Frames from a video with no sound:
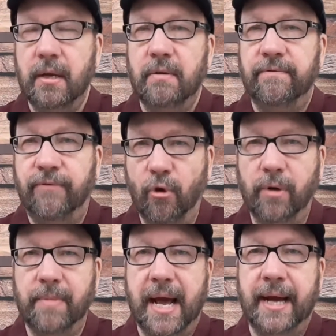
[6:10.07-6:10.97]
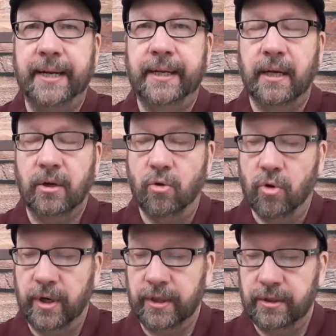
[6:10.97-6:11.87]
formatted
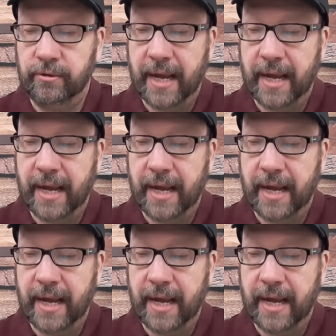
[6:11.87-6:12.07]
according to